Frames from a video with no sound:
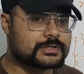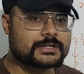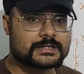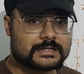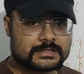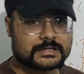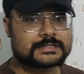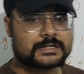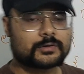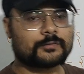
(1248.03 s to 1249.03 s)
two sets is
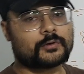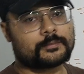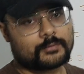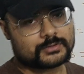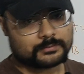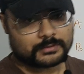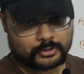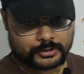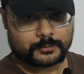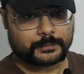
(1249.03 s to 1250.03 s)
a set of all
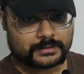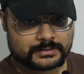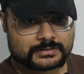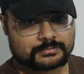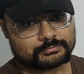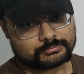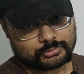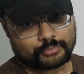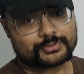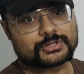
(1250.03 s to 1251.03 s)
possible ordered pairs,
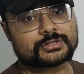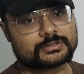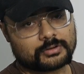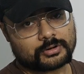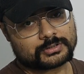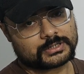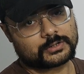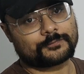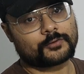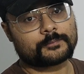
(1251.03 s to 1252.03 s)
which is a
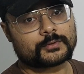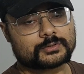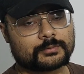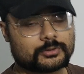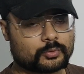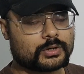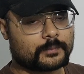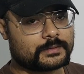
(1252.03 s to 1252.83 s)
set of all possible two